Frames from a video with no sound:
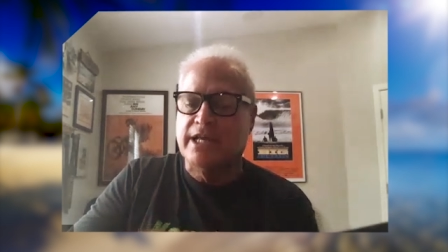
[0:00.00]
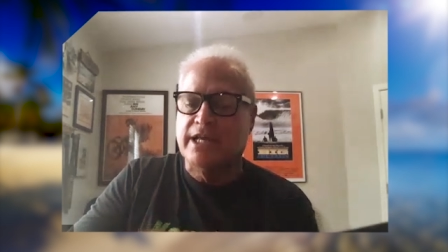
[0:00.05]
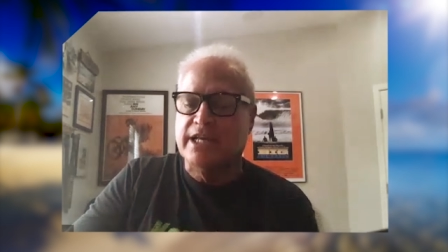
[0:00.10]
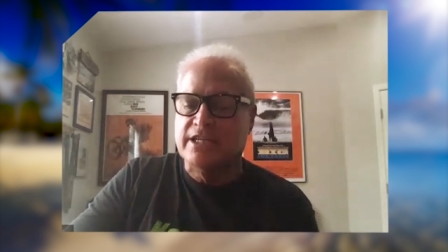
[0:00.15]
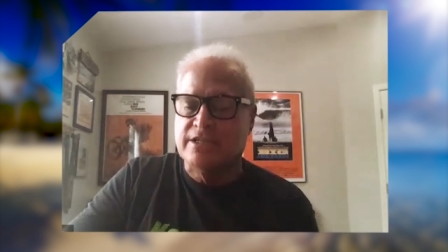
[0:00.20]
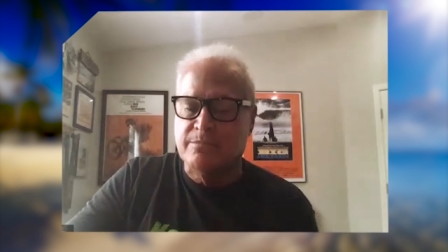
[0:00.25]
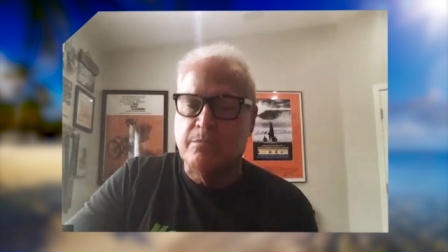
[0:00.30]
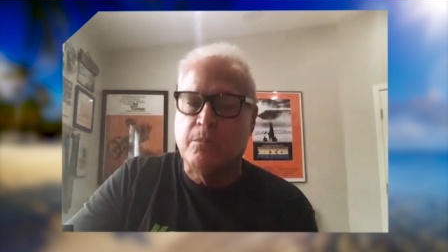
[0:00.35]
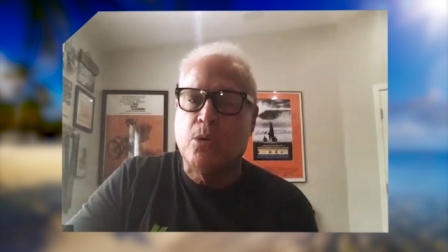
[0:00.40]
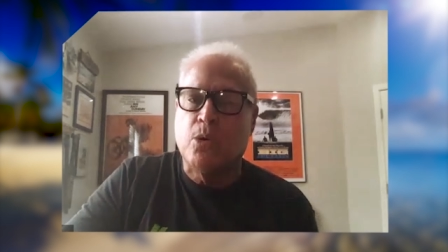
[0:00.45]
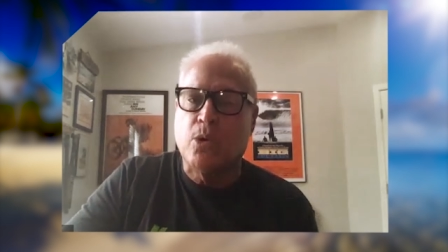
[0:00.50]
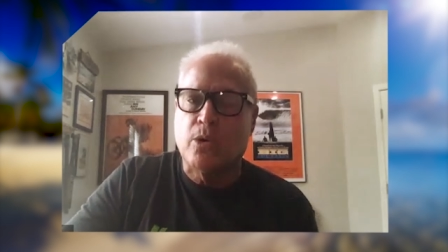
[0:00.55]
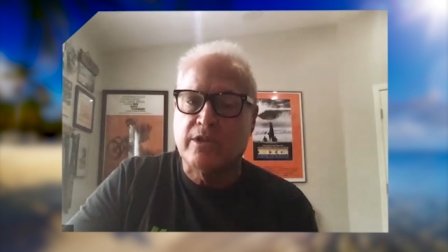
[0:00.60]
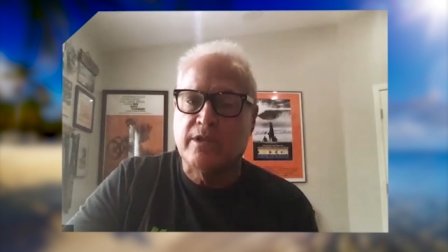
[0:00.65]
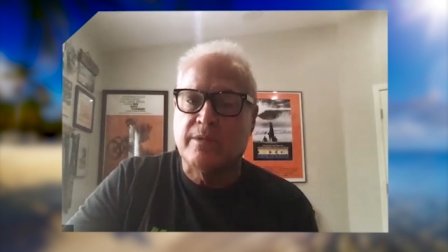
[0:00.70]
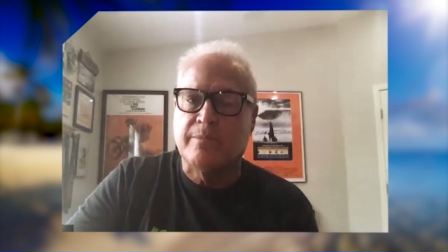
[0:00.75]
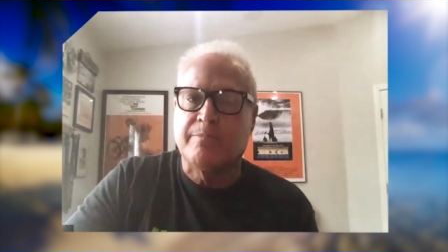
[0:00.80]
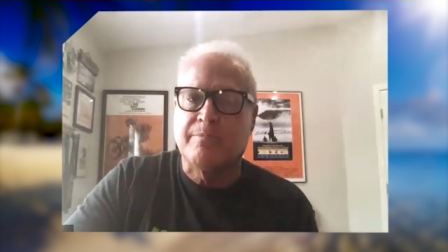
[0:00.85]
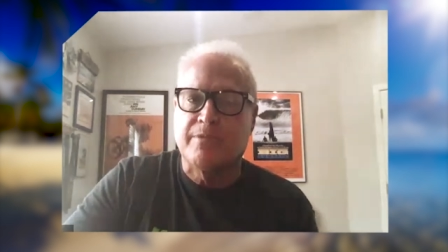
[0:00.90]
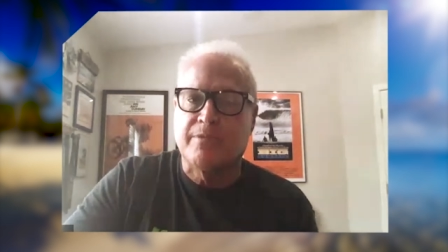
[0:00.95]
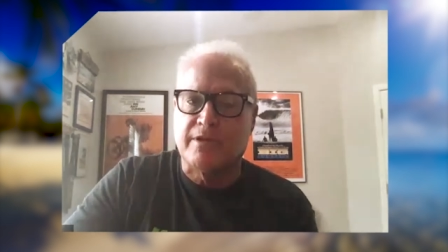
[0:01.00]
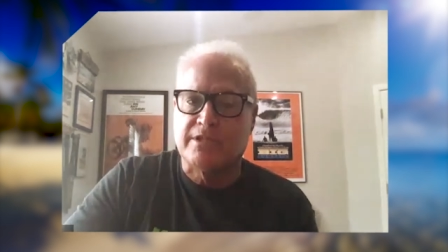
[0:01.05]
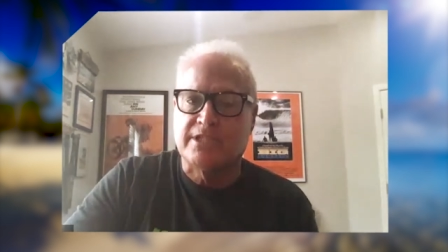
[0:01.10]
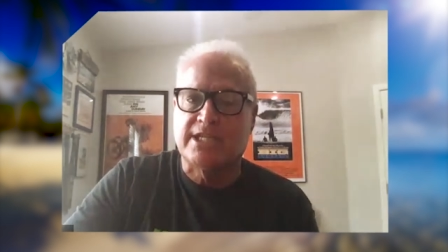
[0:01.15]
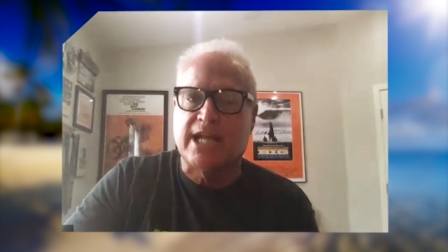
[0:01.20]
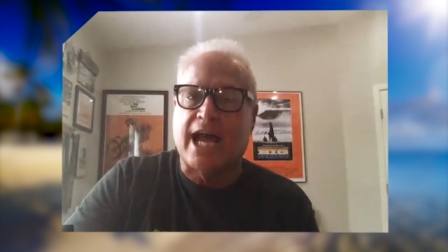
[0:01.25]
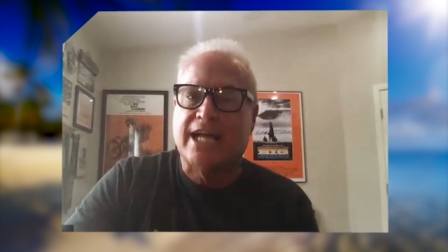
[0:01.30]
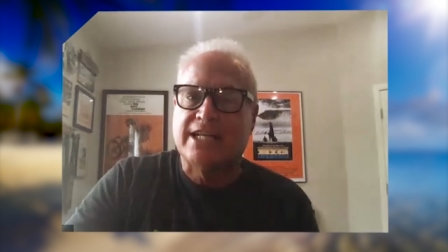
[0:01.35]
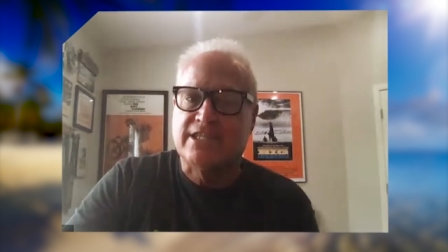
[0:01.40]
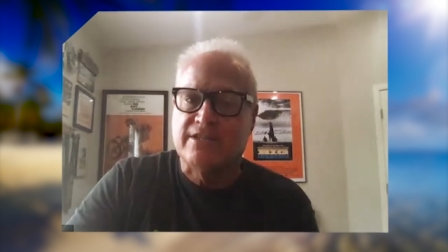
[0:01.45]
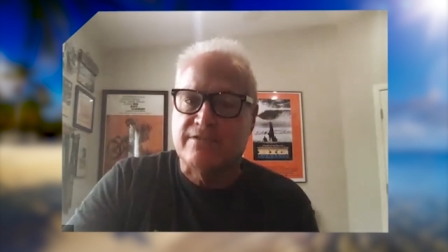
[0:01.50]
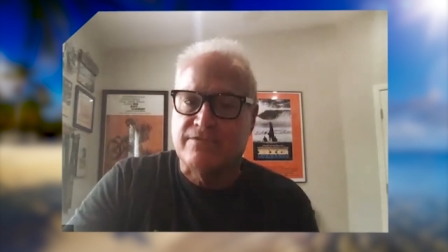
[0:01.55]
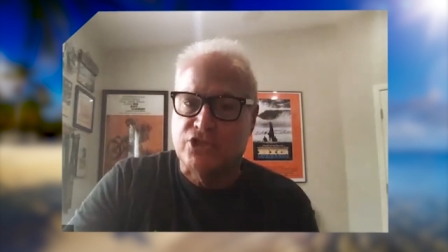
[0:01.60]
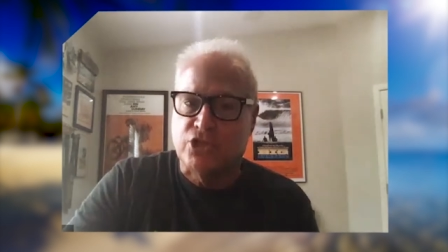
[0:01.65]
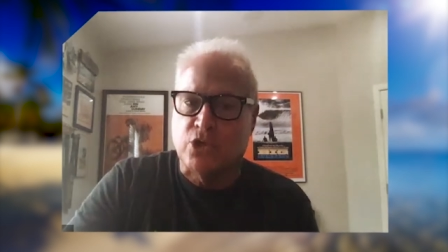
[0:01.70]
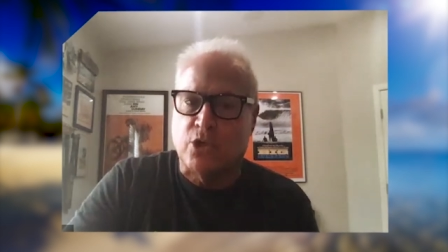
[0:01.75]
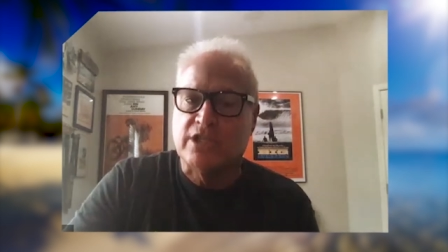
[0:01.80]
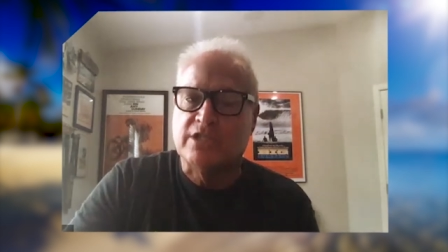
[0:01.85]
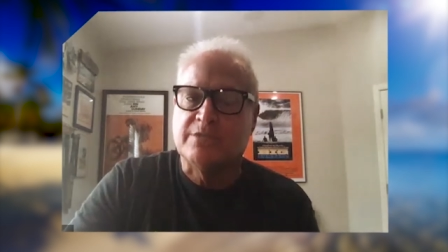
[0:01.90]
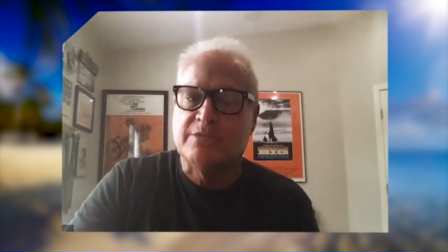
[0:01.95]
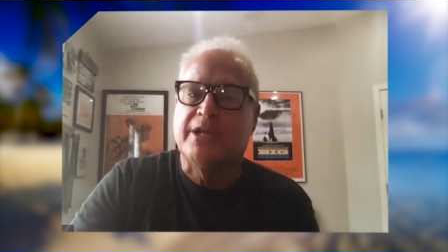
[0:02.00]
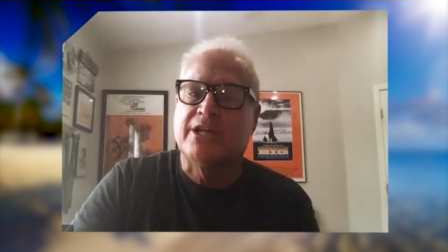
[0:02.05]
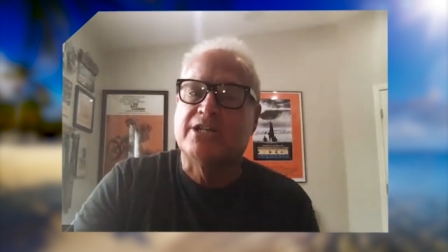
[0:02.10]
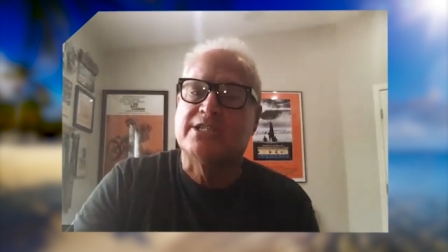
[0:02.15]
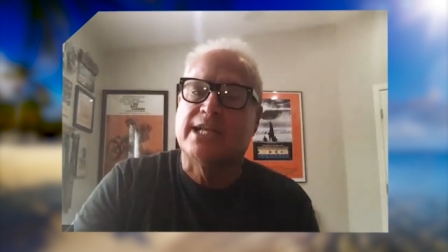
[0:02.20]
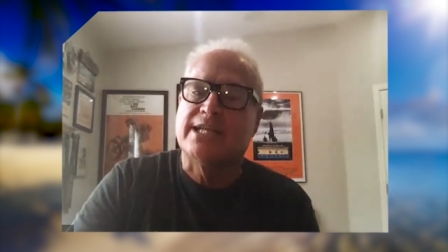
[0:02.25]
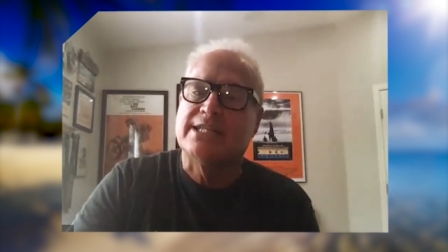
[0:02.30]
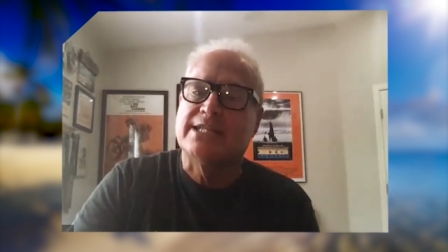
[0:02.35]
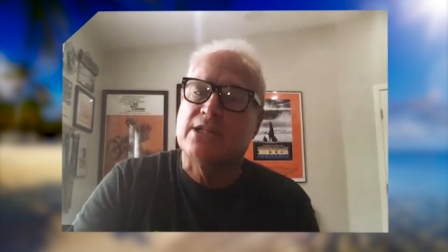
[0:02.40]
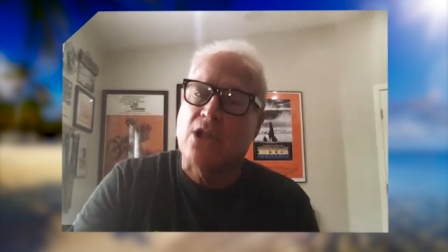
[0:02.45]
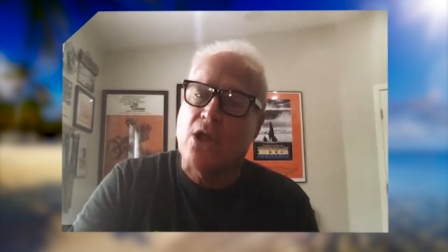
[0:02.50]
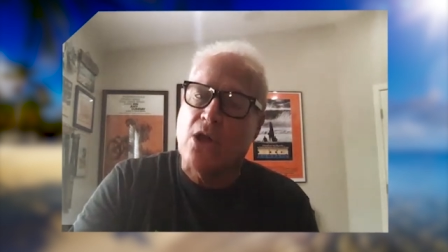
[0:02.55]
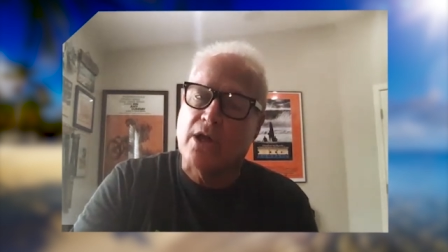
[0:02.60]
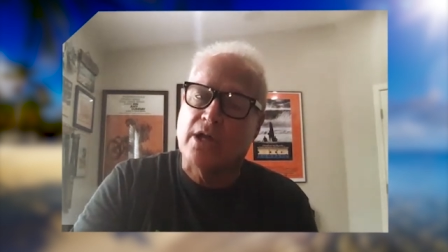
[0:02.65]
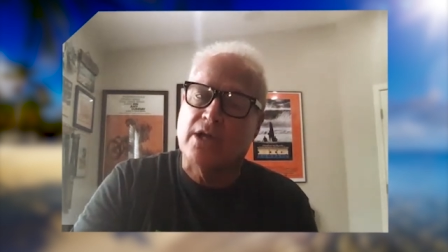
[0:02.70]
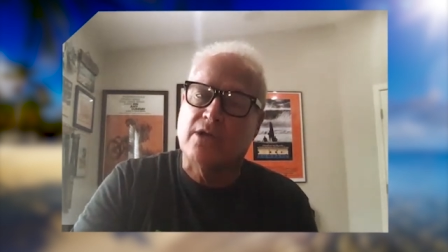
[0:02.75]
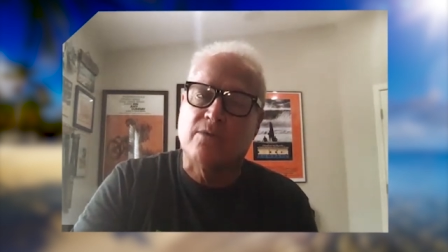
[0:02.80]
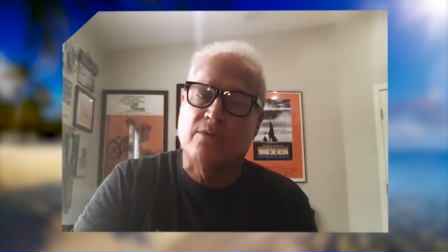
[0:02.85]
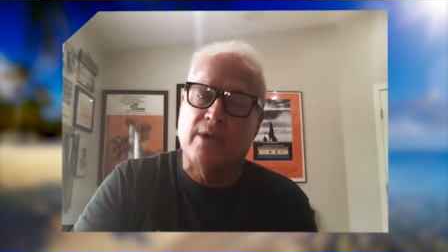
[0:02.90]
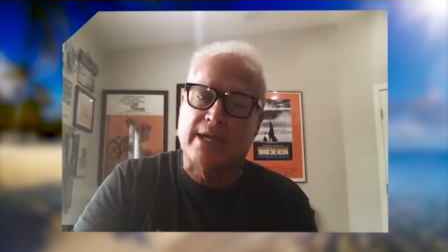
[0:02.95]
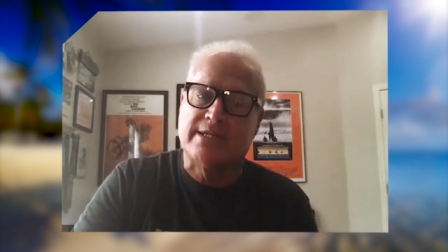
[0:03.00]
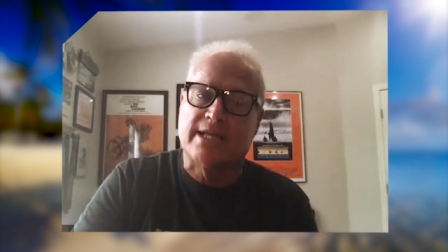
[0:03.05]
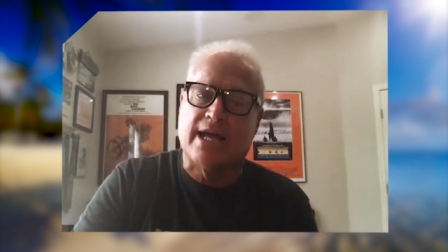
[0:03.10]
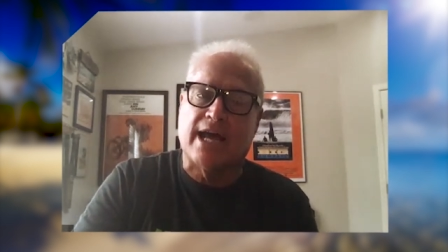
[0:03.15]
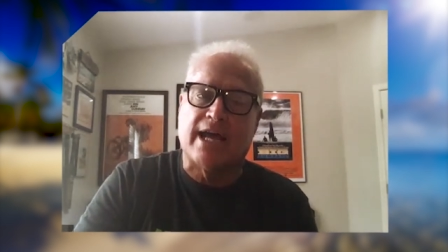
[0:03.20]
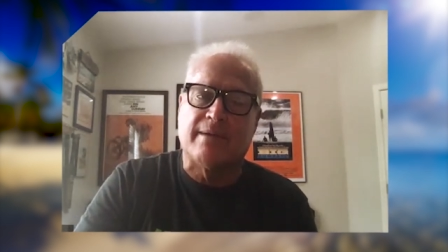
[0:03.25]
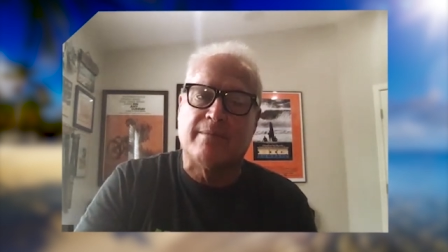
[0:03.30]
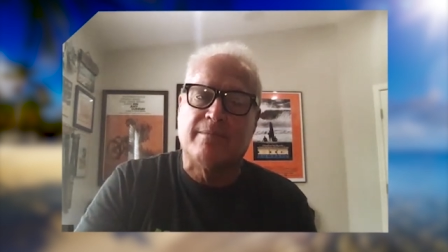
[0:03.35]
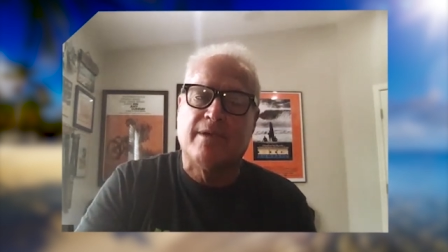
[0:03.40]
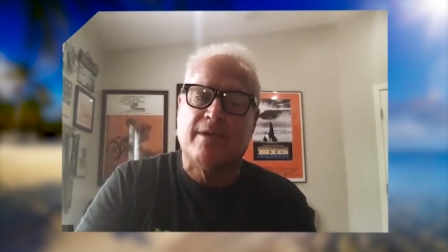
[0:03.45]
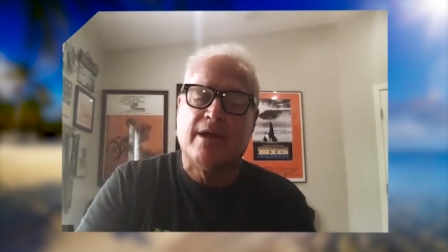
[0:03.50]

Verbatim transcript: is more the size of choice, because it has longer run time.